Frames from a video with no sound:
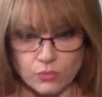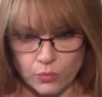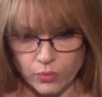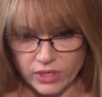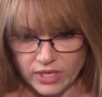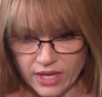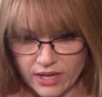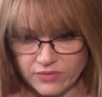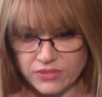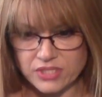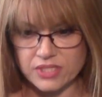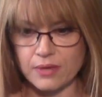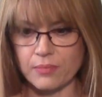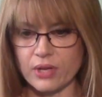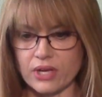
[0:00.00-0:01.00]
we have
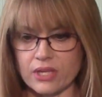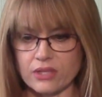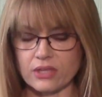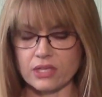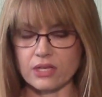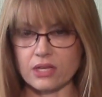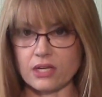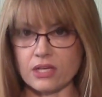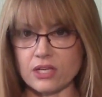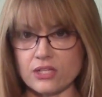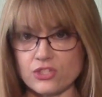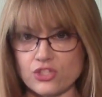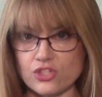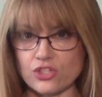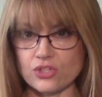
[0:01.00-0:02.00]
somebody that
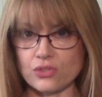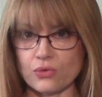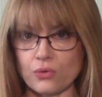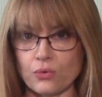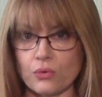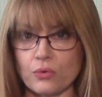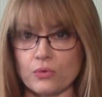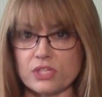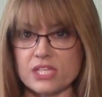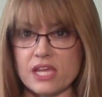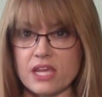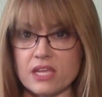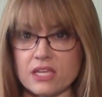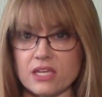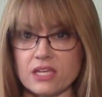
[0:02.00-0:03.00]
needs to
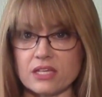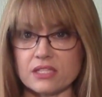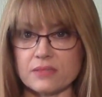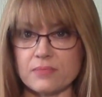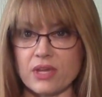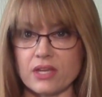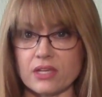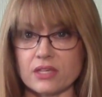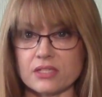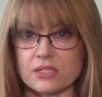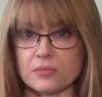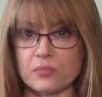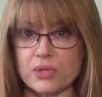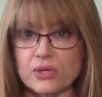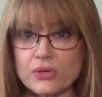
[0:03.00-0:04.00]
take in as many
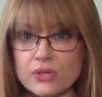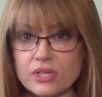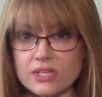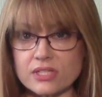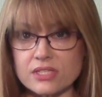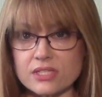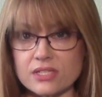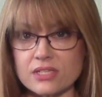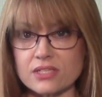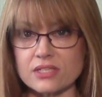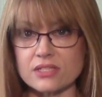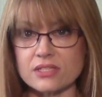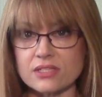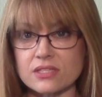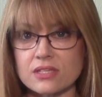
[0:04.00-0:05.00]

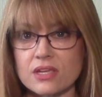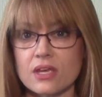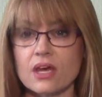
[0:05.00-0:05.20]
experiences